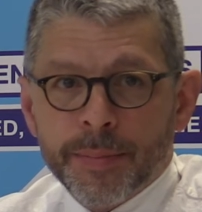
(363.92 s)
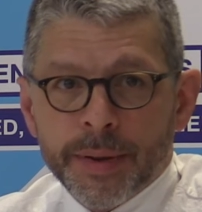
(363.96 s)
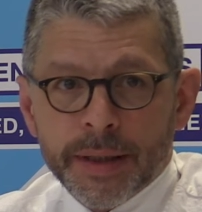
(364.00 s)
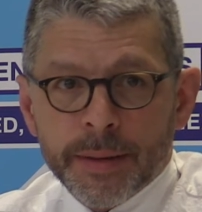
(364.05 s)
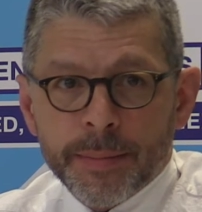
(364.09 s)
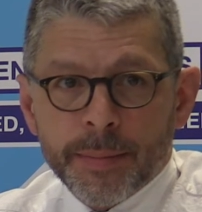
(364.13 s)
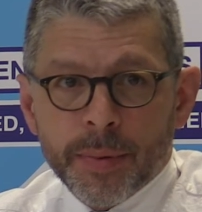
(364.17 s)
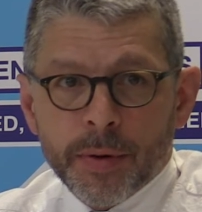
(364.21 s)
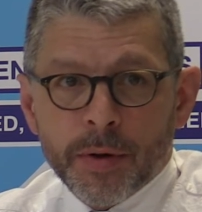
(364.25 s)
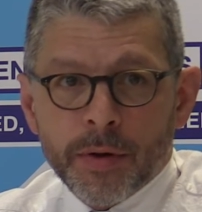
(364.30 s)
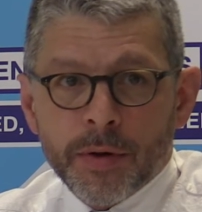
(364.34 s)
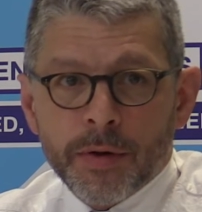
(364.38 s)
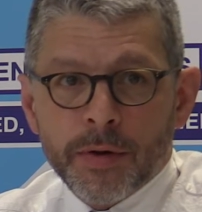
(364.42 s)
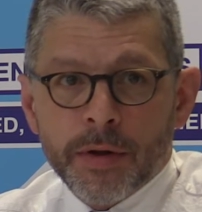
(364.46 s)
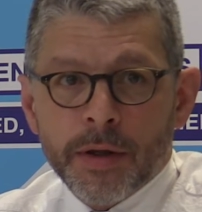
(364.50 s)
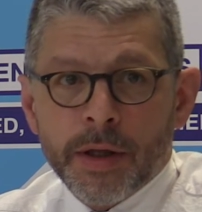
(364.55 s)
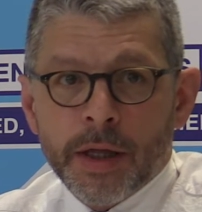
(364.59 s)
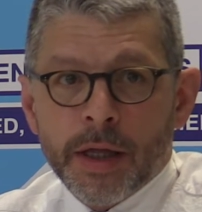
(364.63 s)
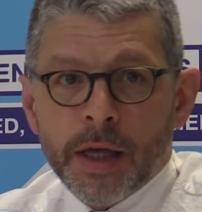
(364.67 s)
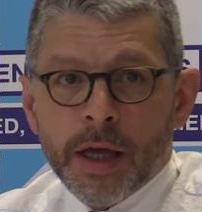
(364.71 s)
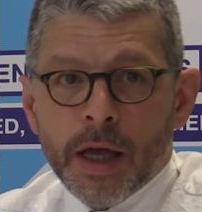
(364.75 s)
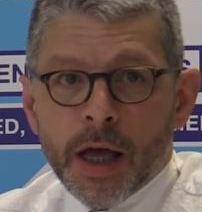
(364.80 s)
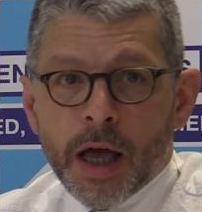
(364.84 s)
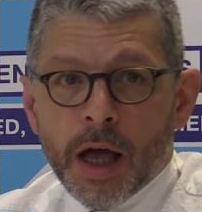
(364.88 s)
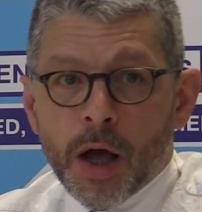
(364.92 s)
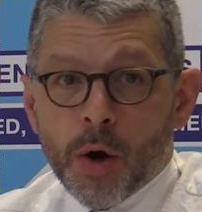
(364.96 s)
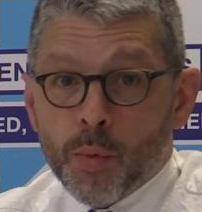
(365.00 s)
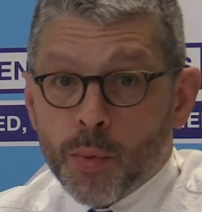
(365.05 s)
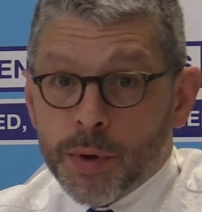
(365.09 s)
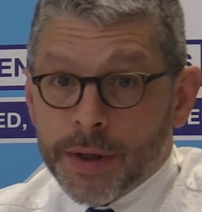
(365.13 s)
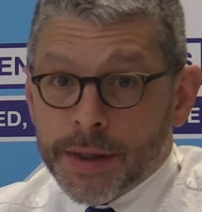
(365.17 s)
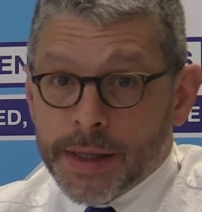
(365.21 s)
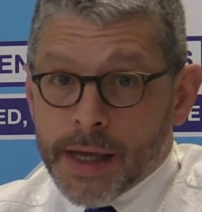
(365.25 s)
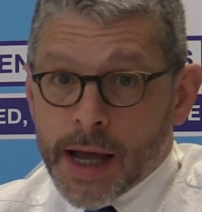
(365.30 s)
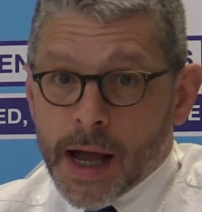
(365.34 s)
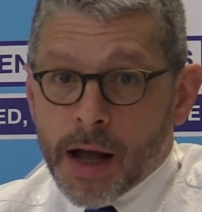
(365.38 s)
people uh,
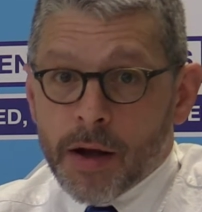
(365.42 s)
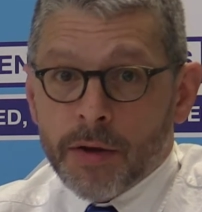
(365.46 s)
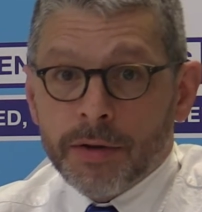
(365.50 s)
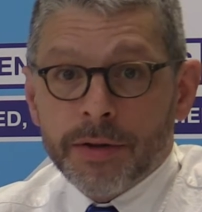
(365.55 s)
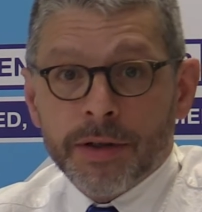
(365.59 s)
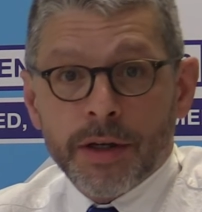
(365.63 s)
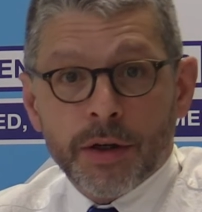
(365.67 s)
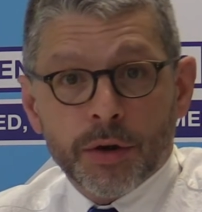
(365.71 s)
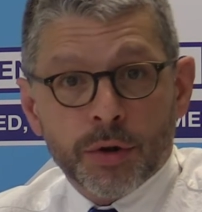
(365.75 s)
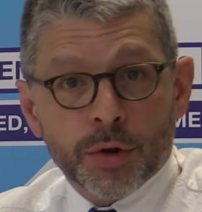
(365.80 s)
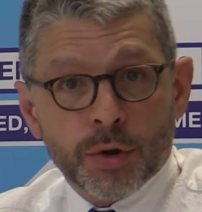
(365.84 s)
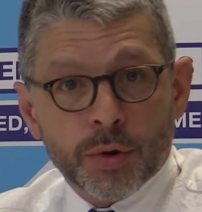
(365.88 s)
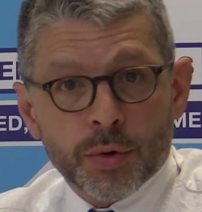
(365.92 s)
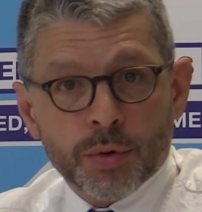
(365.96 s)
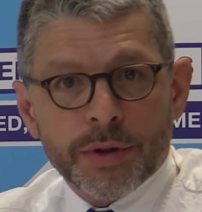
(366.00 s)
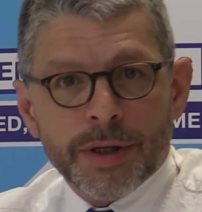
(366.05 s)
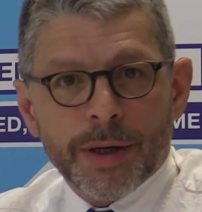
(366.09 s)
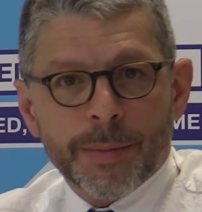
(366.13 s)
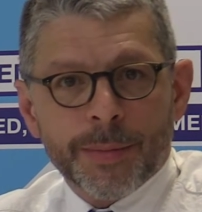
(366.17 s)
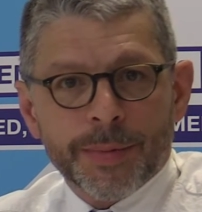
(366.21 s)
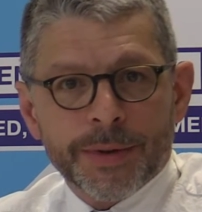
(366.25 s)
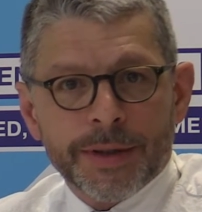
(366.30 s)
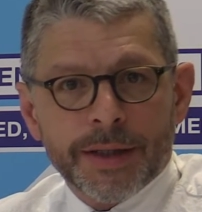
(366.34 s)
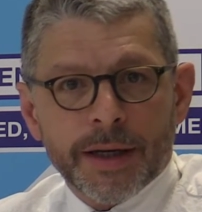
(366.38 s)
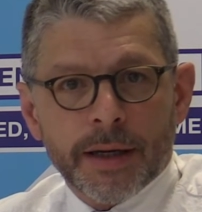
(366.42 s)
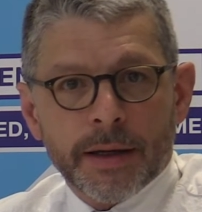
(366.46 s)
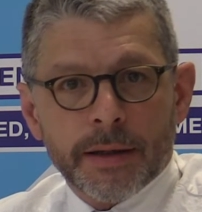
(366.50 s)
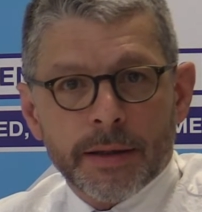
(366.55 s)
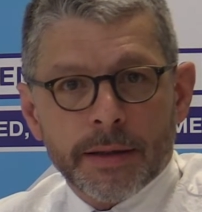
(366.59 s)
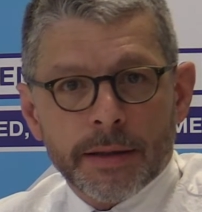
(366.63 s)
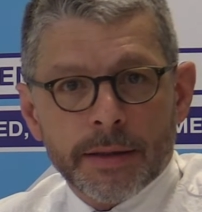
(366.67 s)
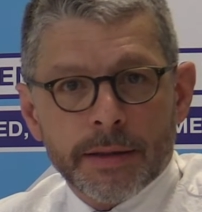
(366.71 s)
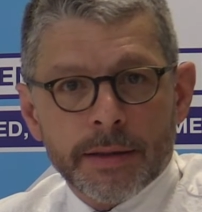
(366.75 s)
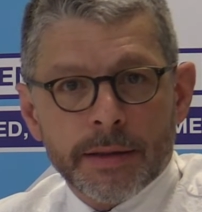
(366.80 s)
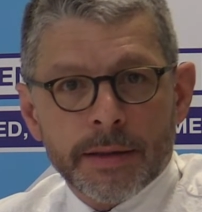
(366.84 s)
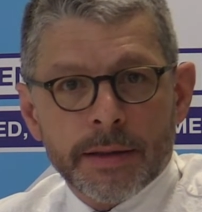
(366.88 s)
without acute
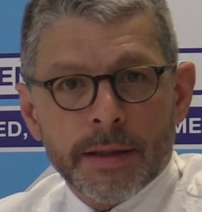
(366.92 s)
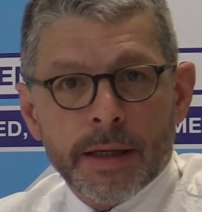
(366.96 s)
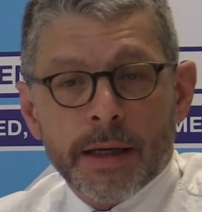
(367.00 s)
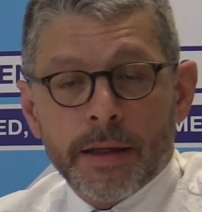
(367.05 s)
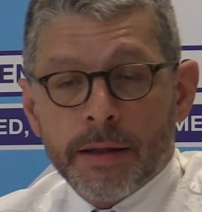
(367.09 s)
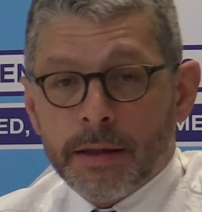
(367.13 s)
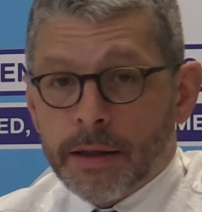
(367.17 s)
hepatitis